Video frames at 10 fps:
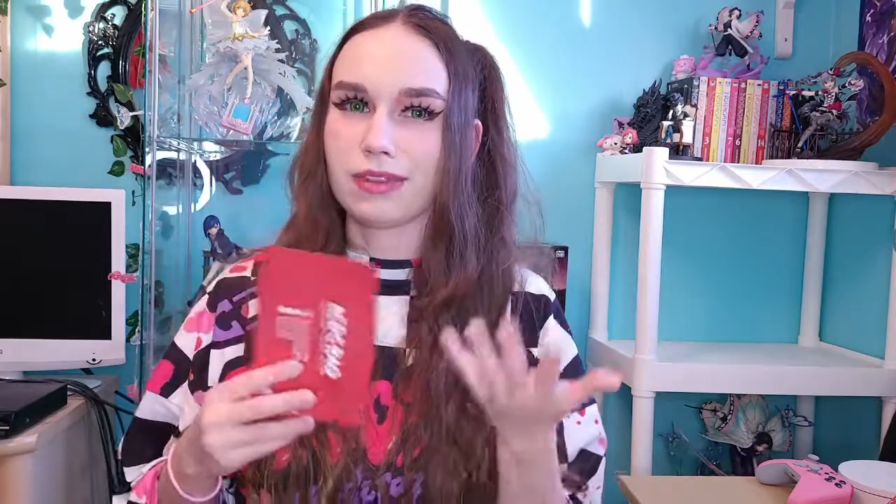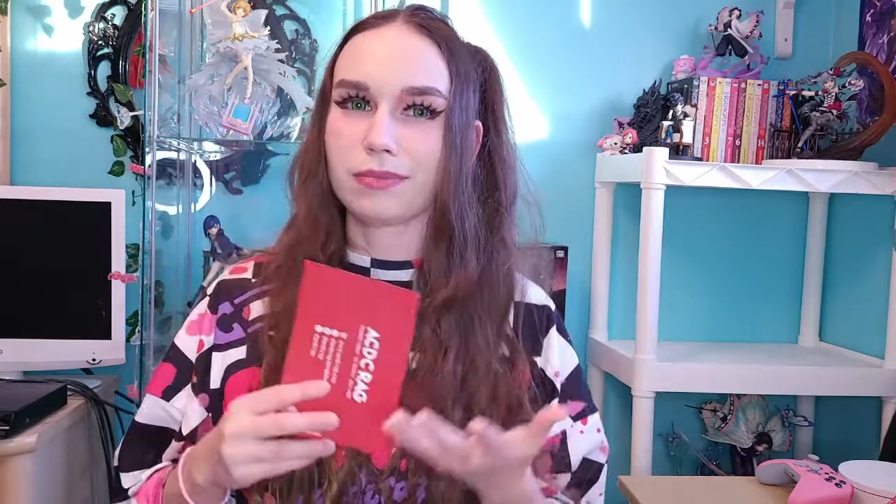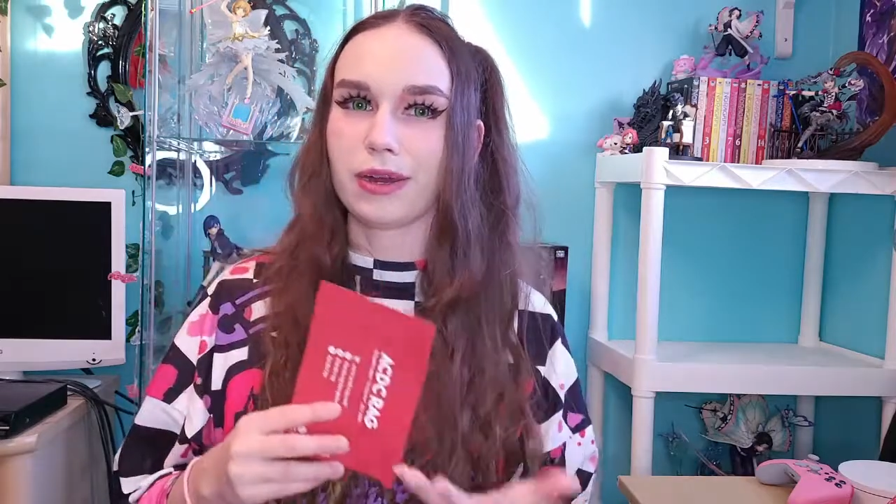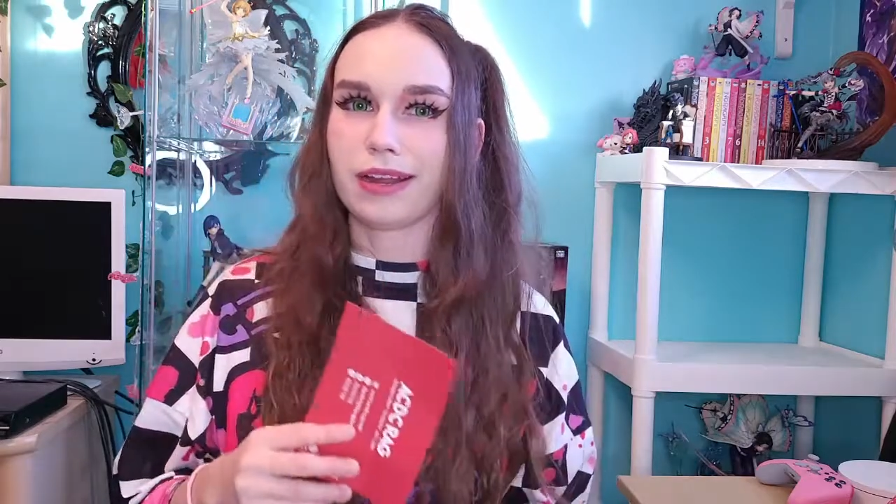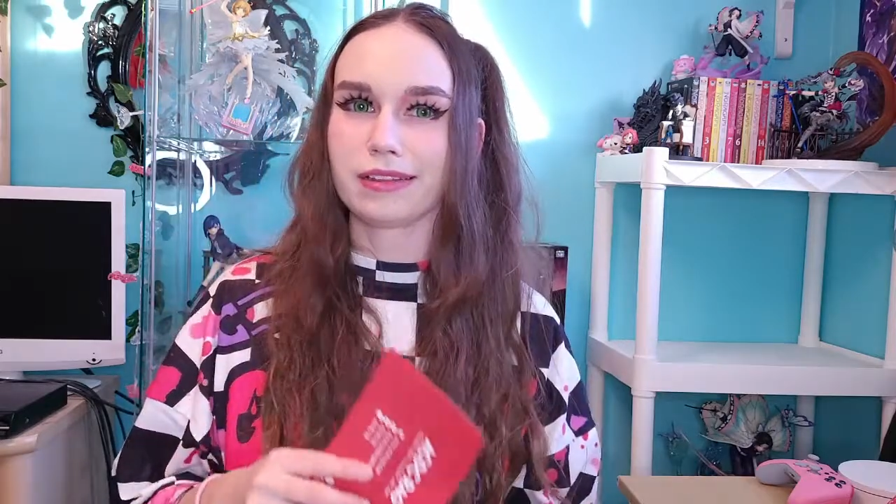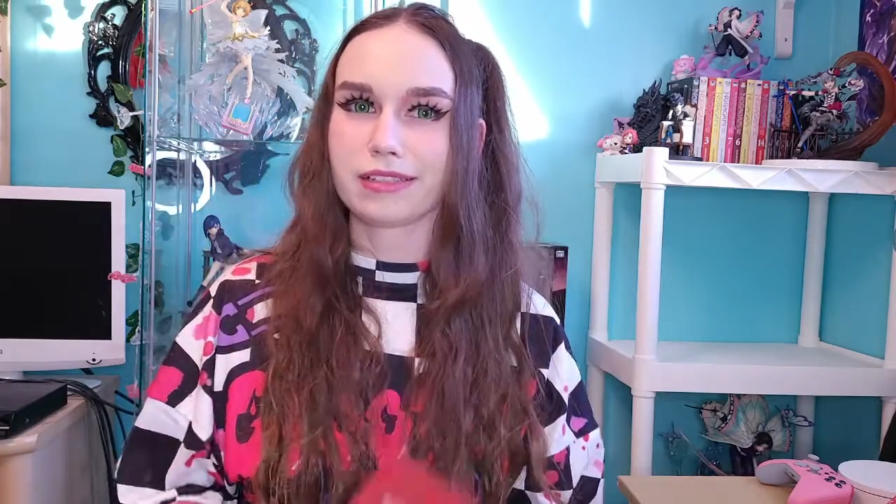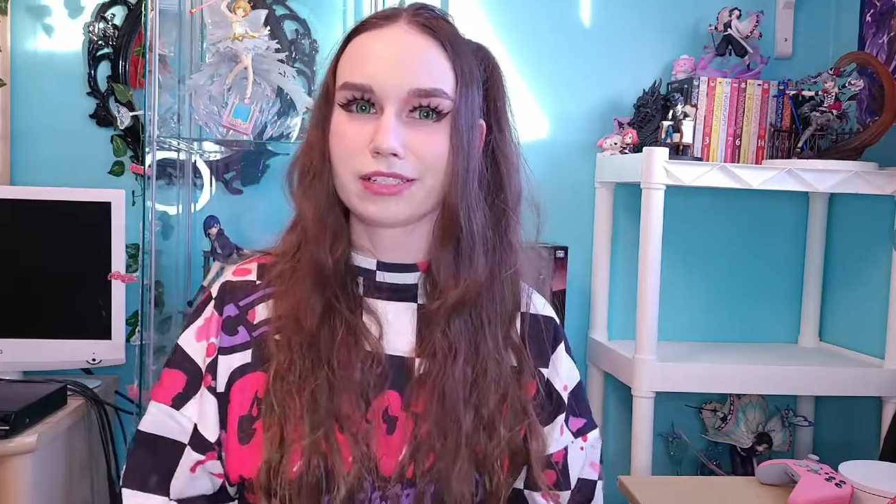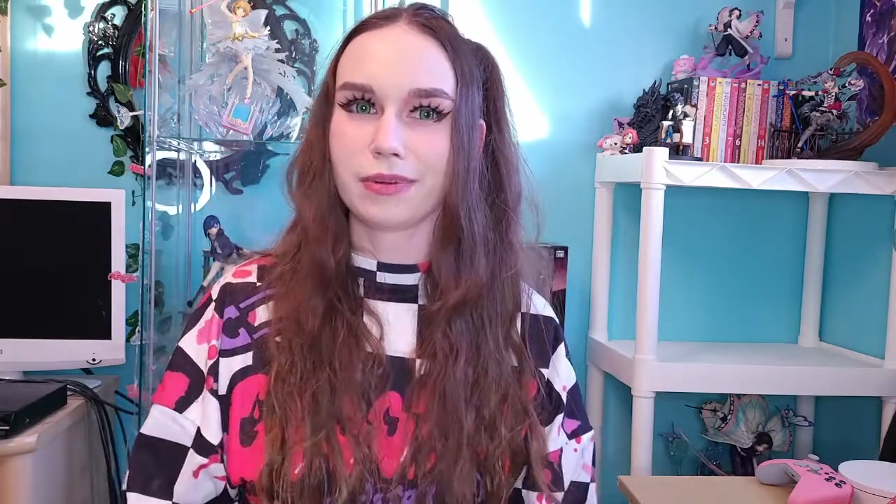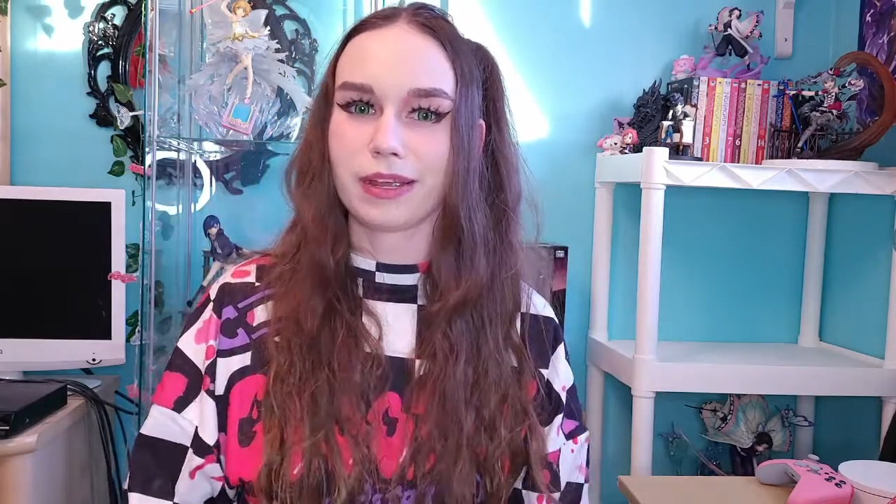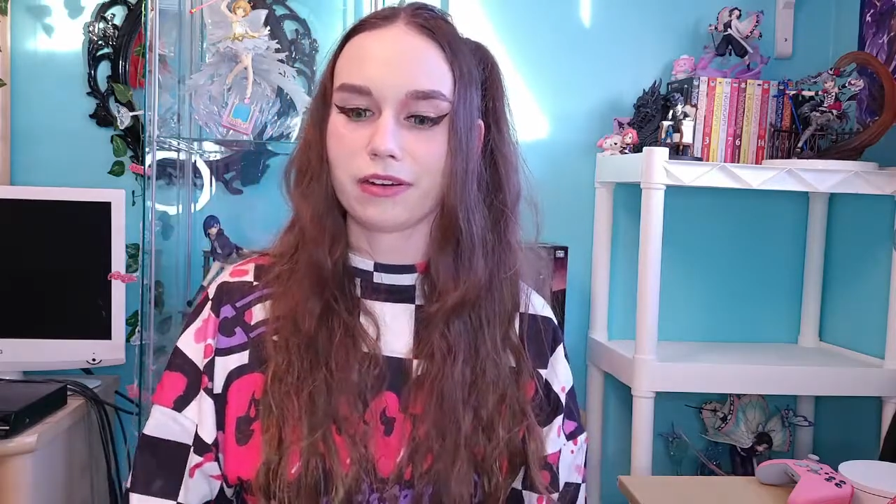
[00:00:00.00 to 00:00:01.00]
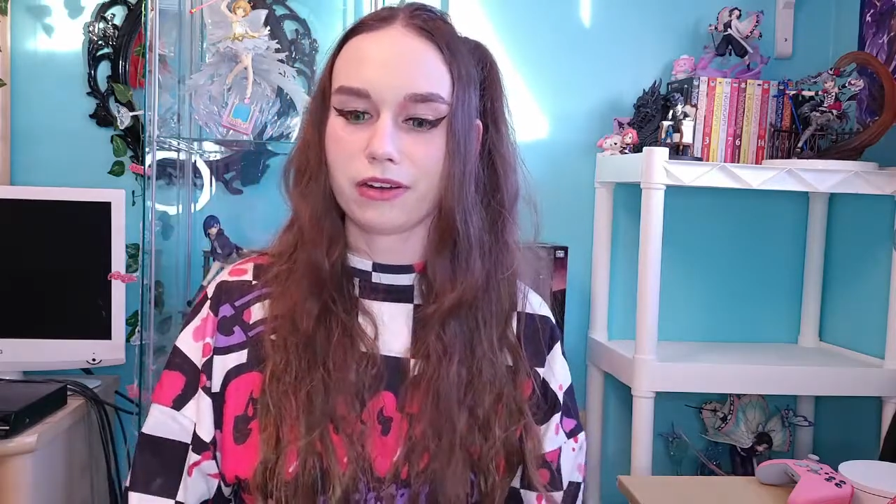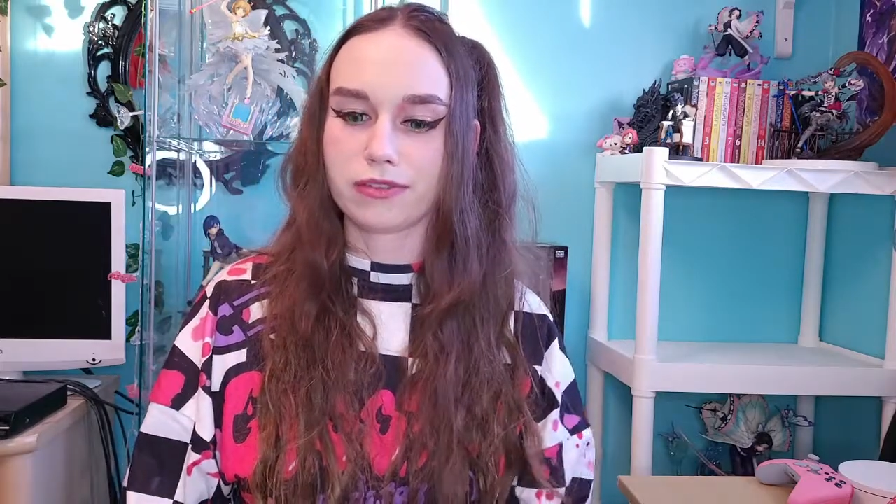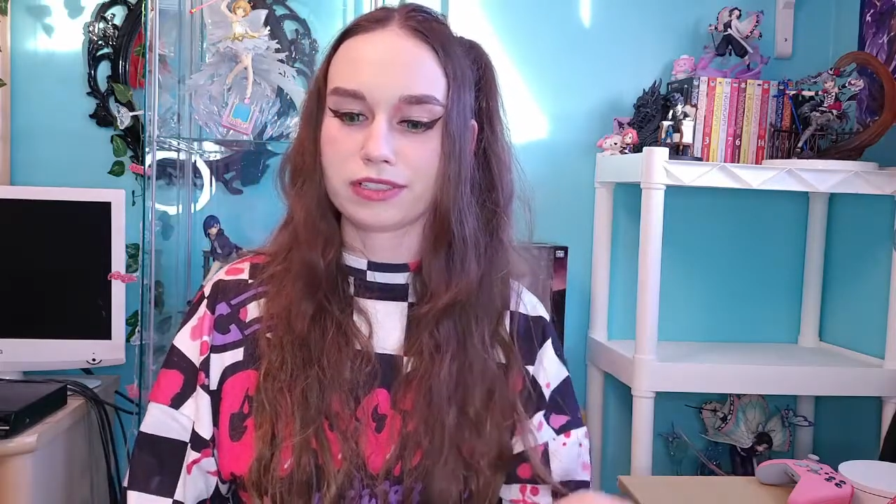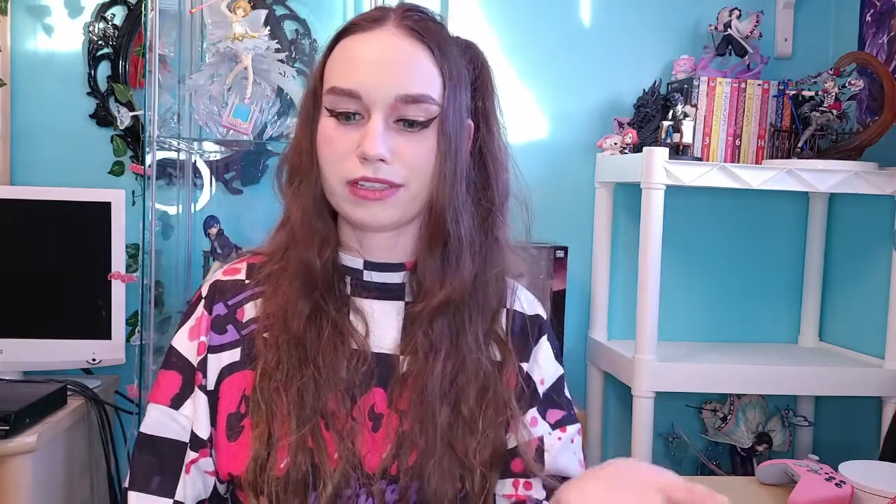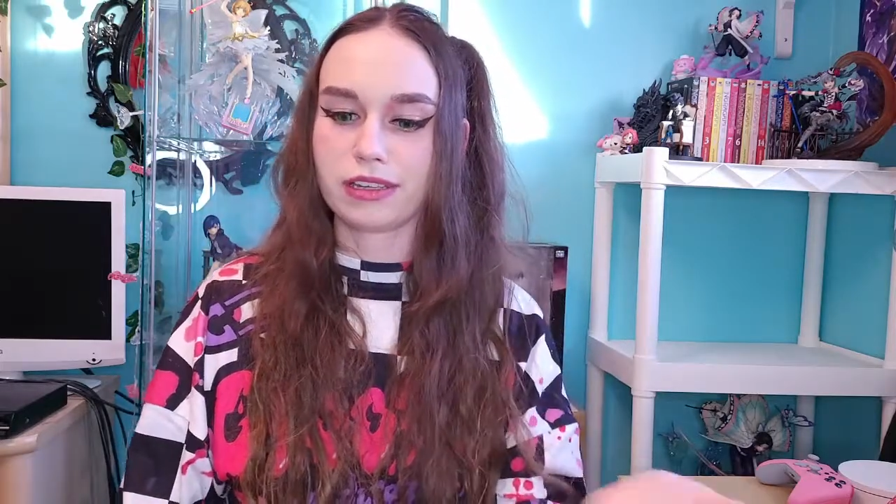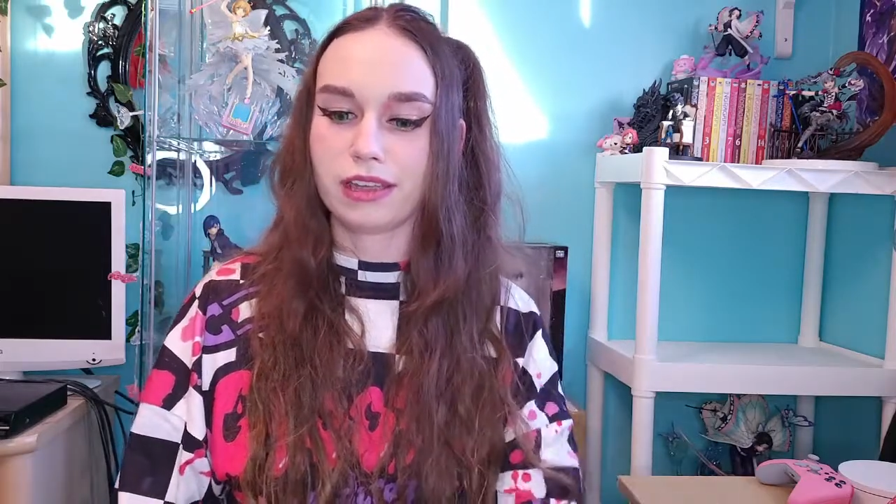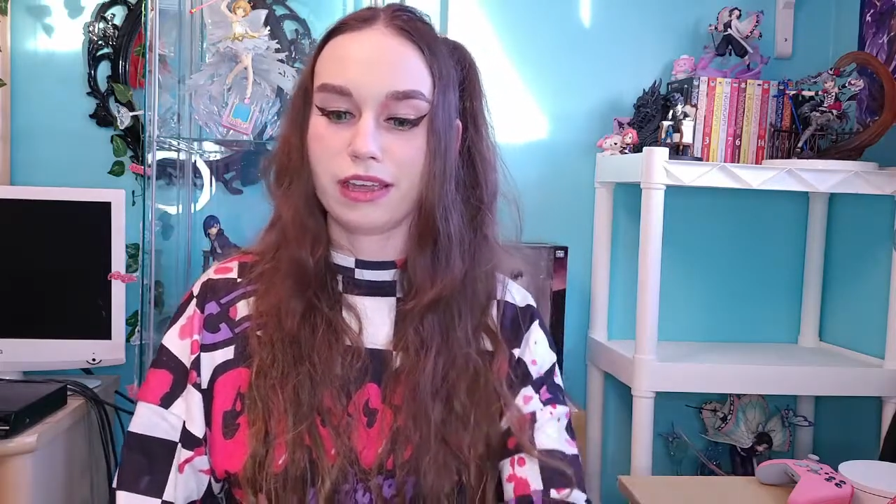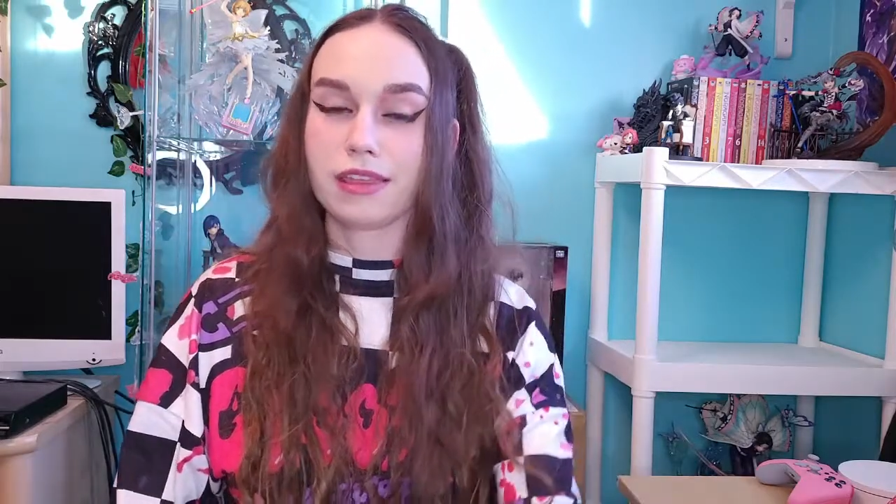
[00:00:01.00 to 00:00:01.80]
the brands in Japan, obviously,